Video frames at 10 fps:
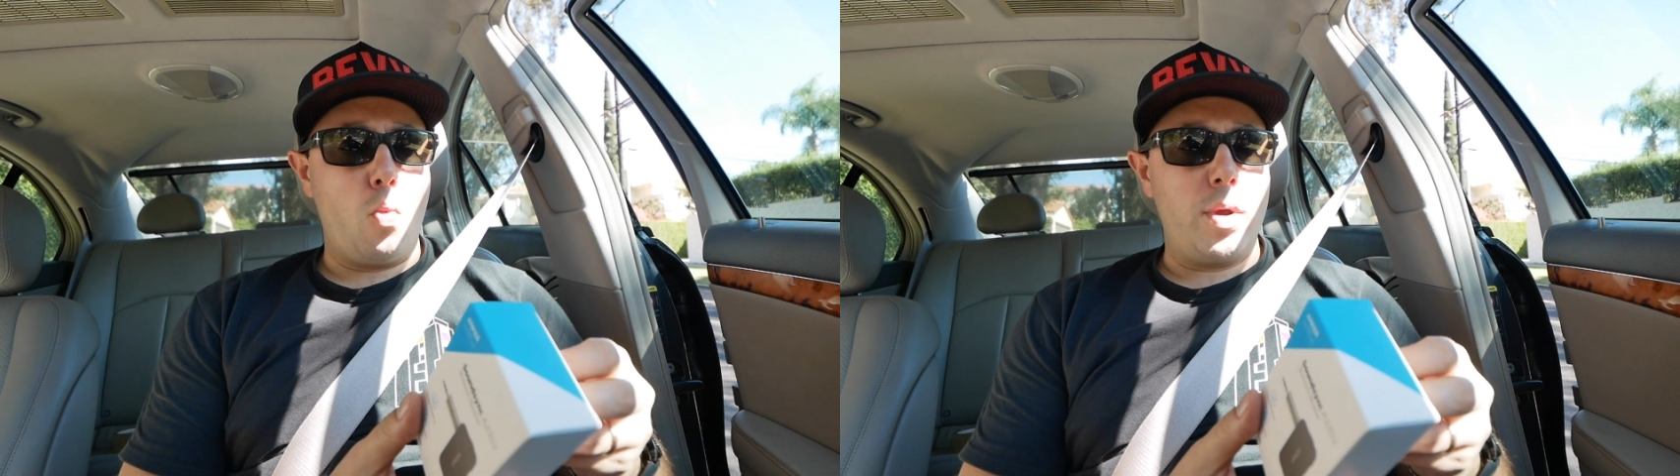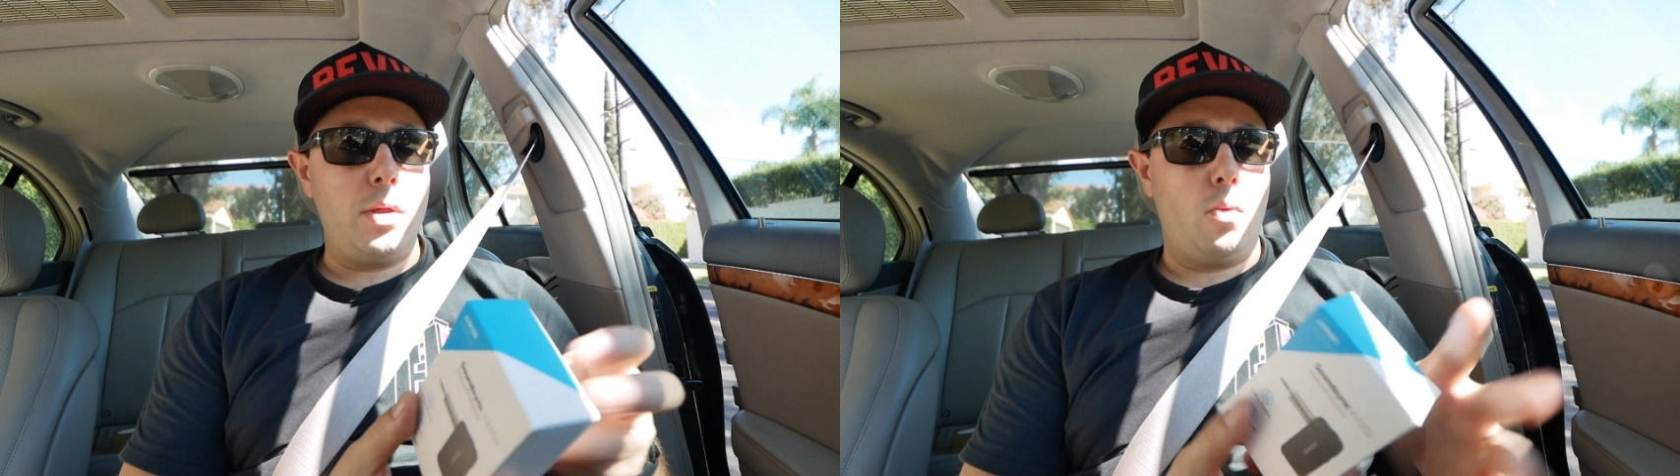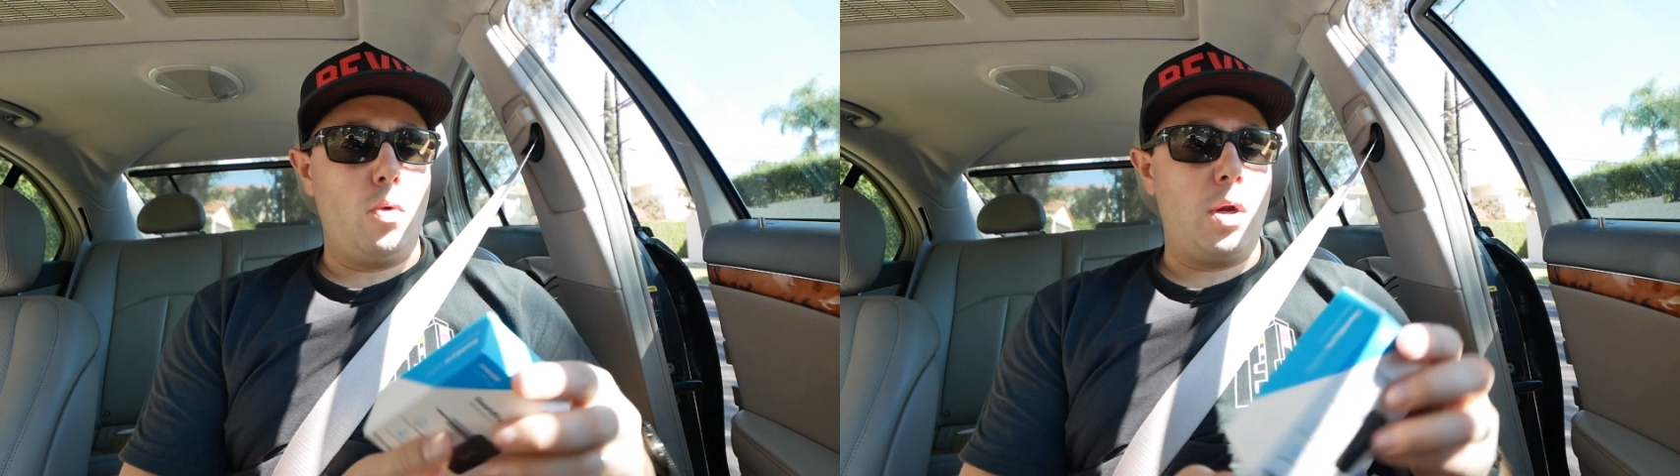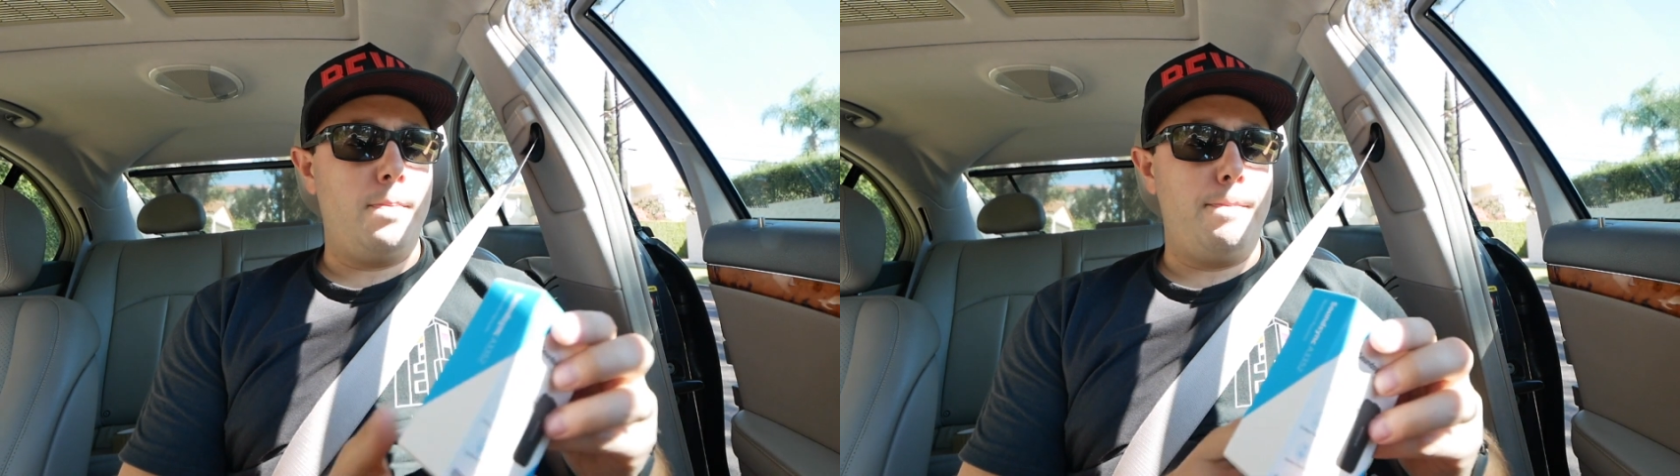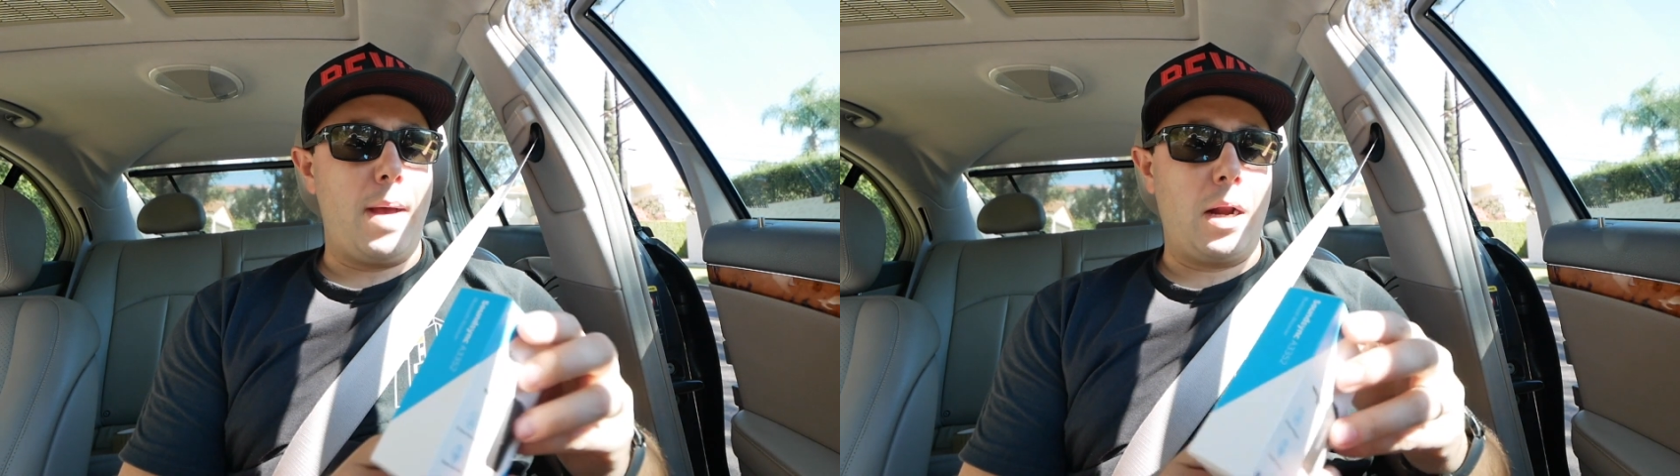we don't want to
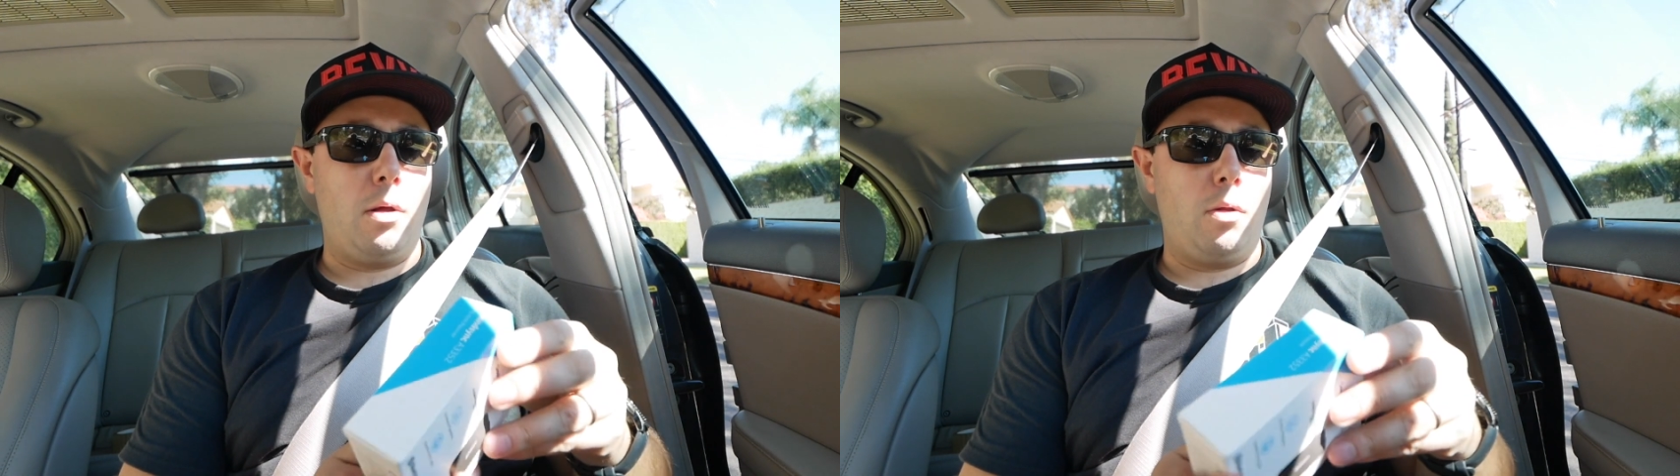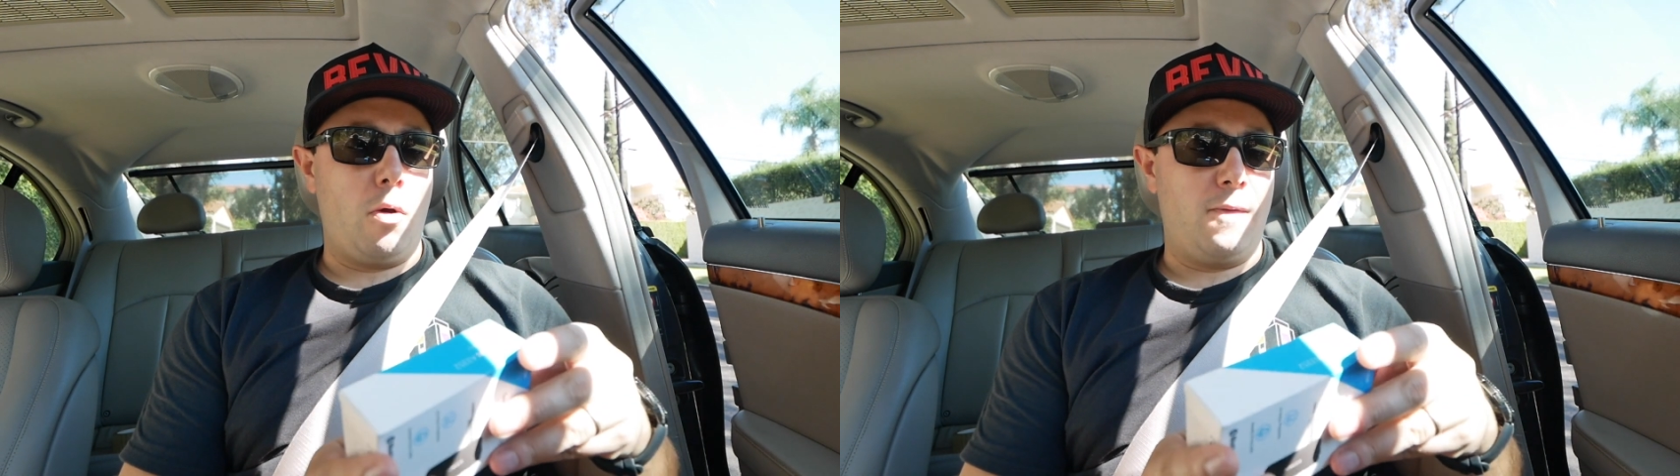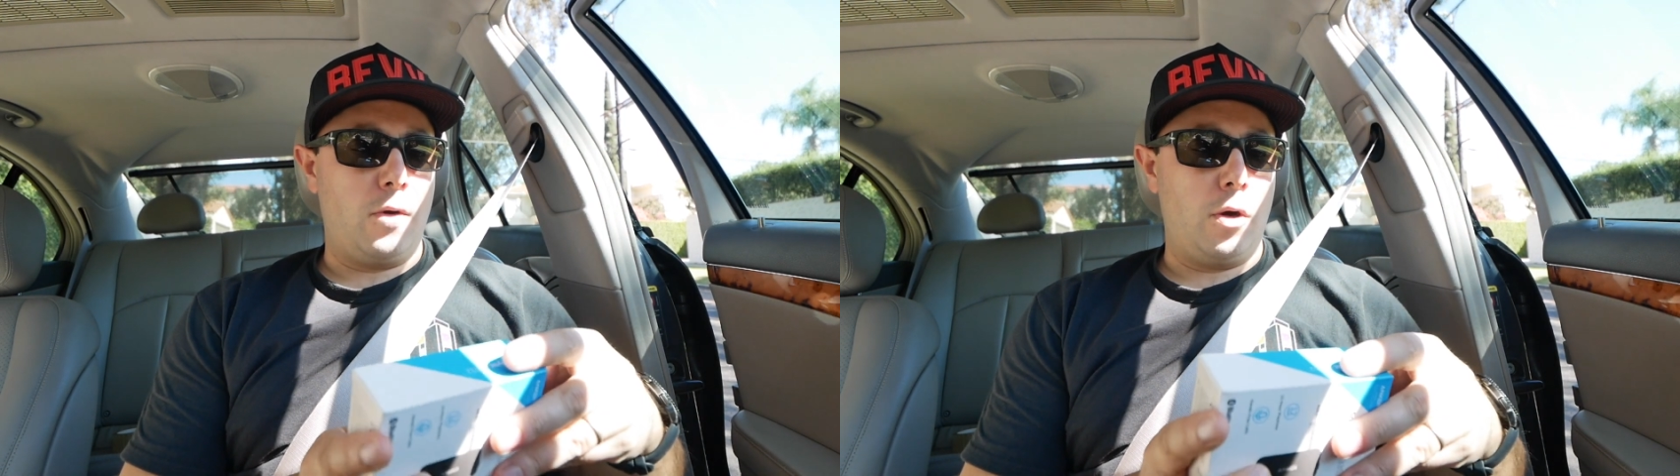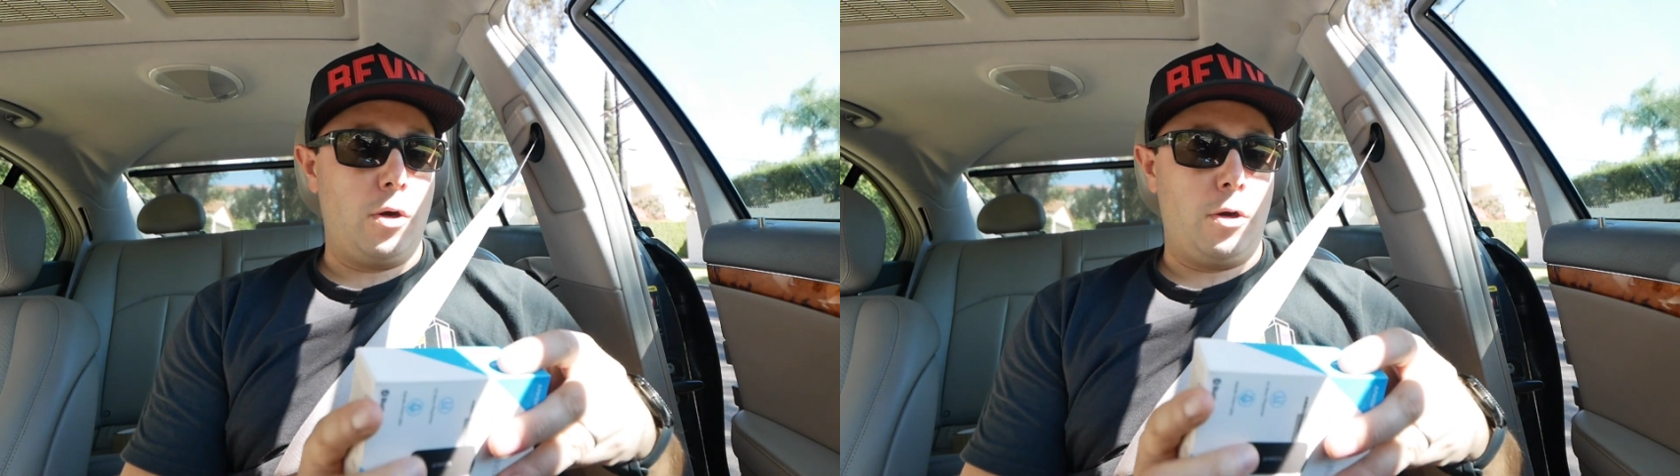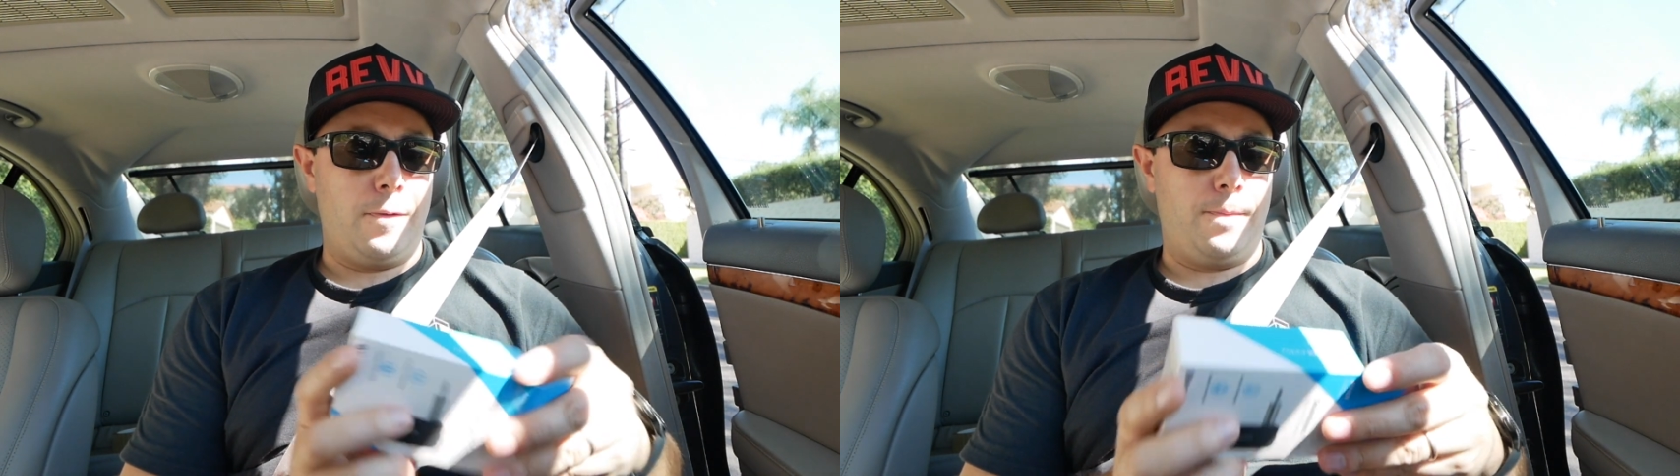battle over